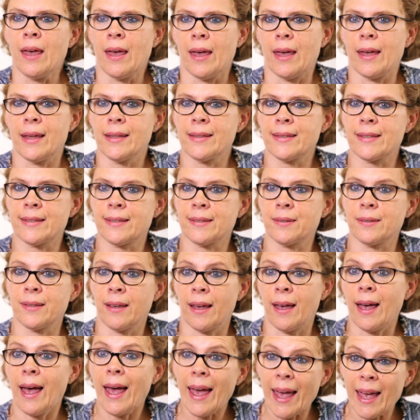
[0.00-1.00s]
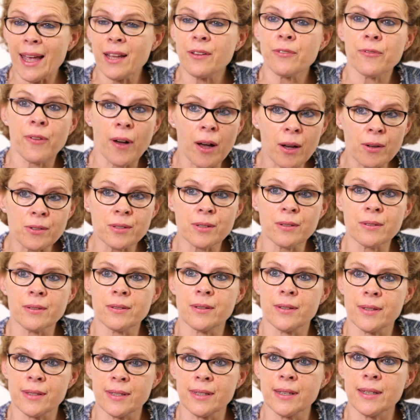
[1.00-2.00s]
It's 8,000
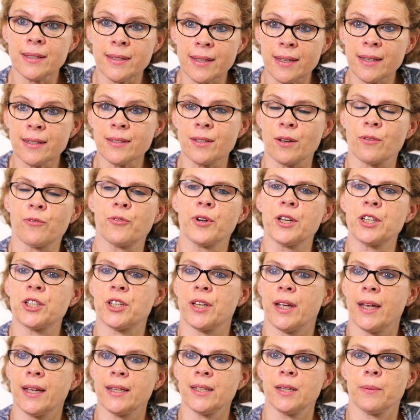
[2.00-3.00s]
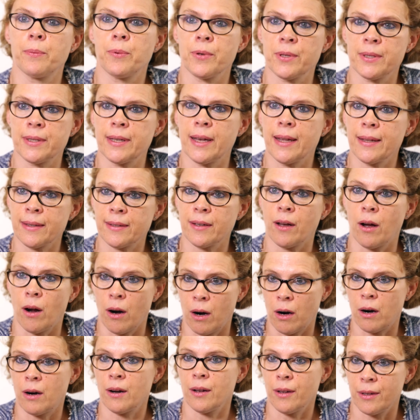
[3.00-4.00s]
diseases, of which 80%
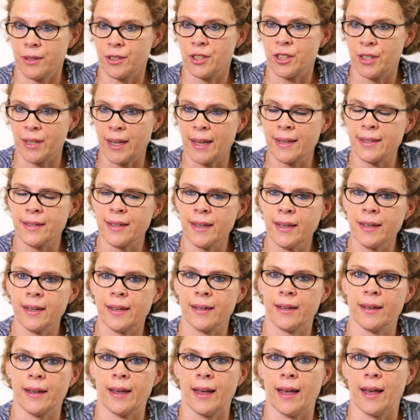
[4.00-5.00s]
are genetic.